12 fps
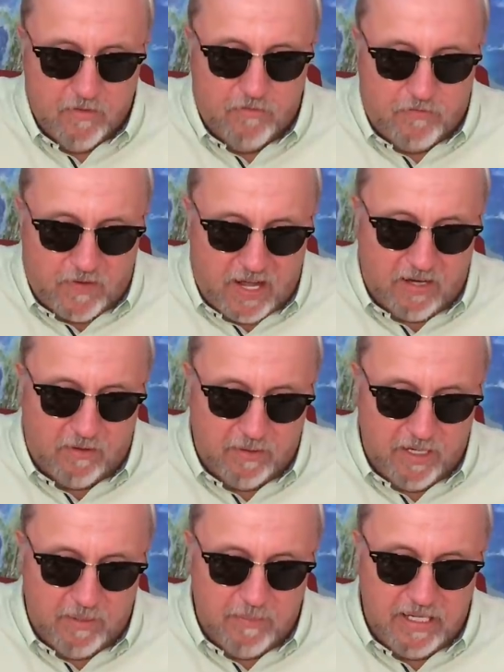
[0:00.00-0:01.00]
Follow
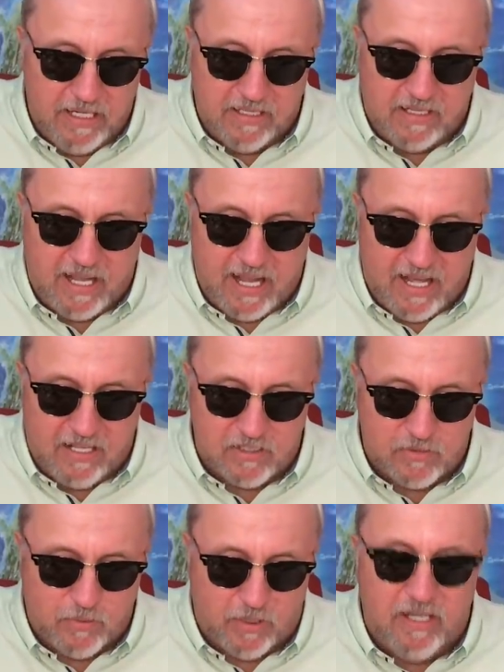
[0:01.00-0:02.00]
him into the
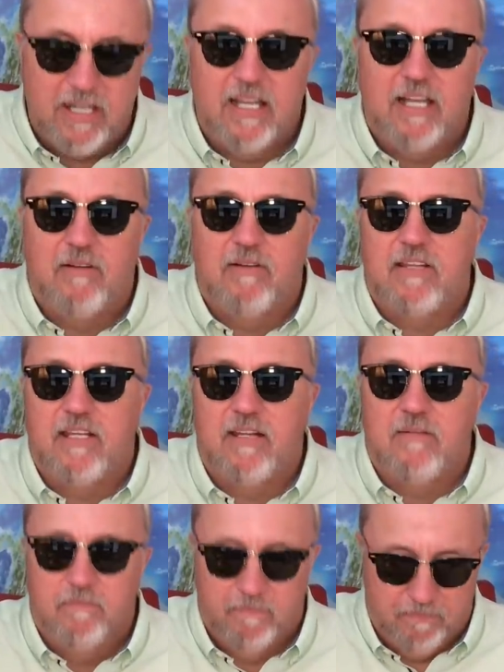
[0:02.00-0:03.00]
house where he entereth
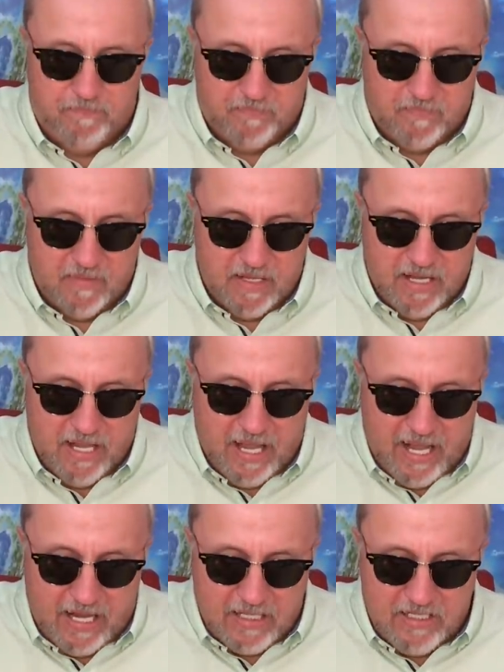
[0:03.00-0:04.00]
in.
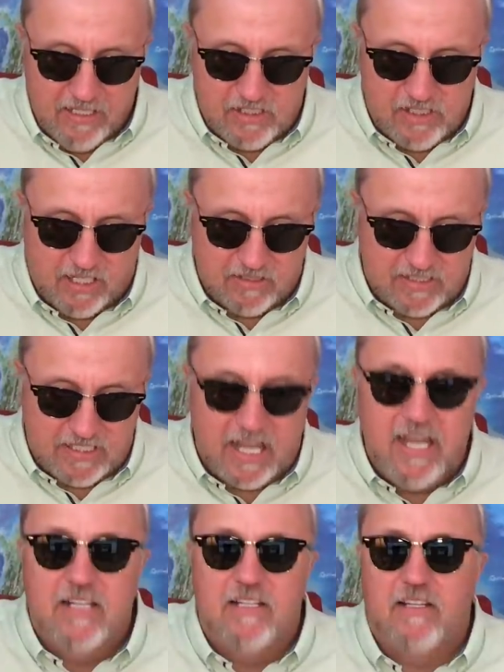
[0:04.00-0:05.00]
And ye shall
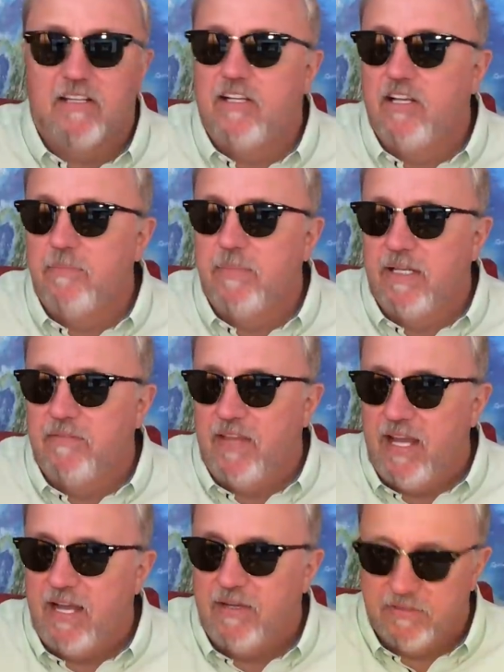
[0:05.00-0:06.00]
say unto the goodman of the
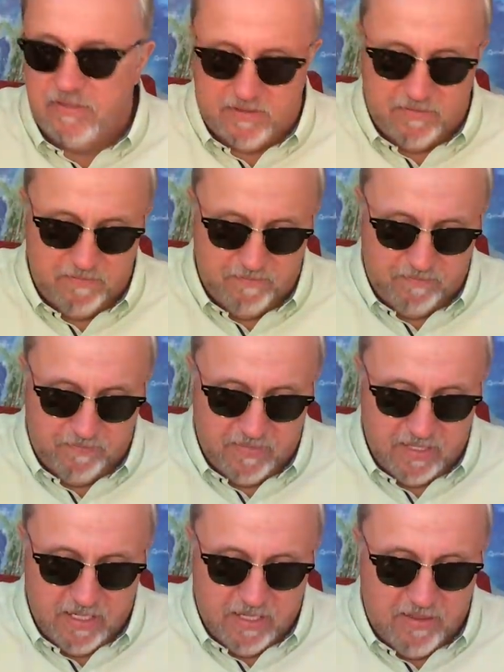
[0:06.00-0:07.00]
house,
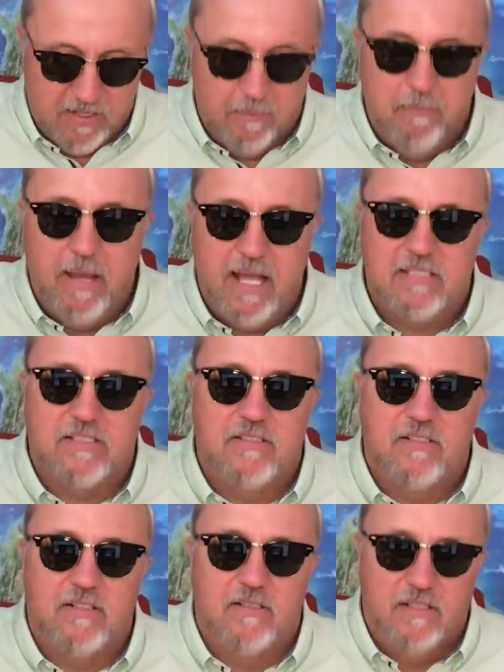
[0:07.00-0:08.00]
The
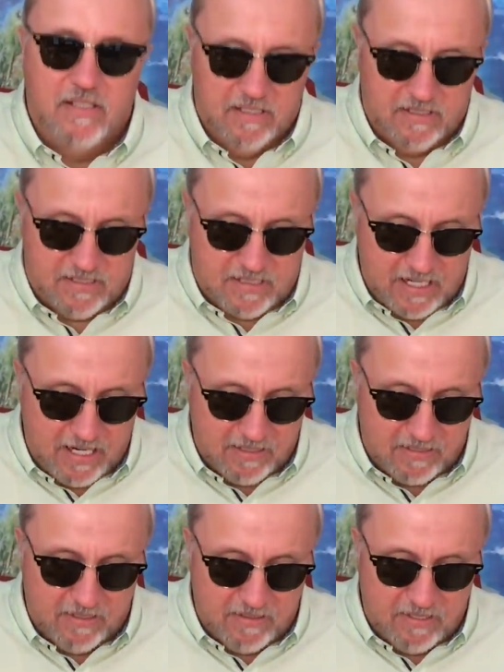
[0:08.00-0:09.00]
master saith
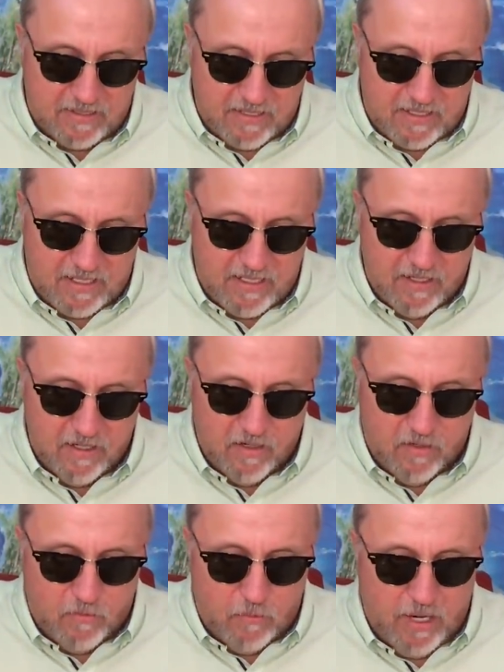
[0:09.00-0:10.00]
unto thee,
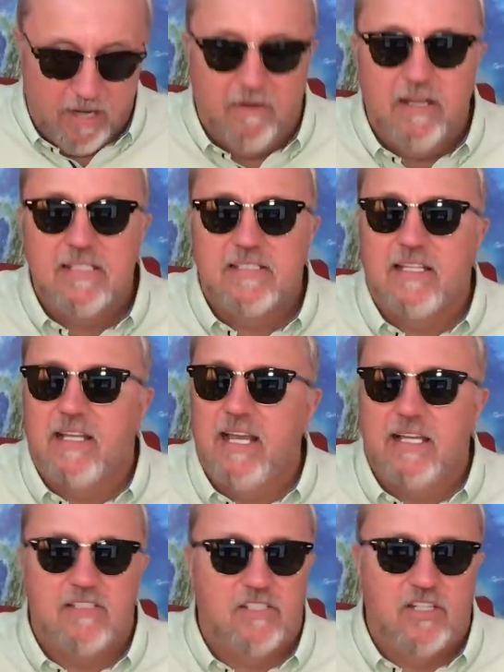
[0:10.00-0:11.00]
Where is the
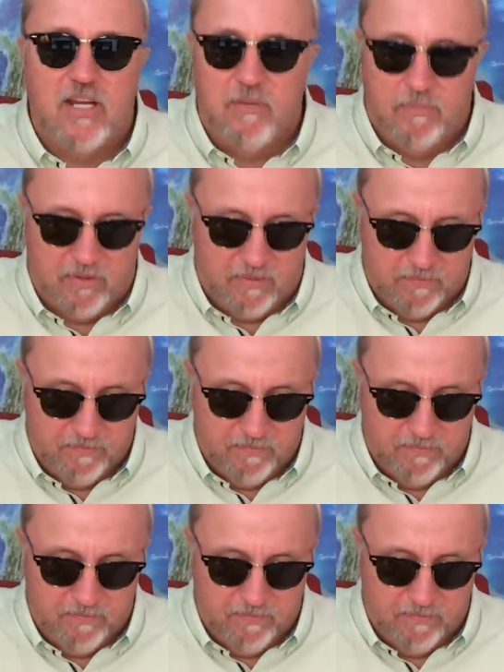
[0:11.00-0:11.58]
guest chamber,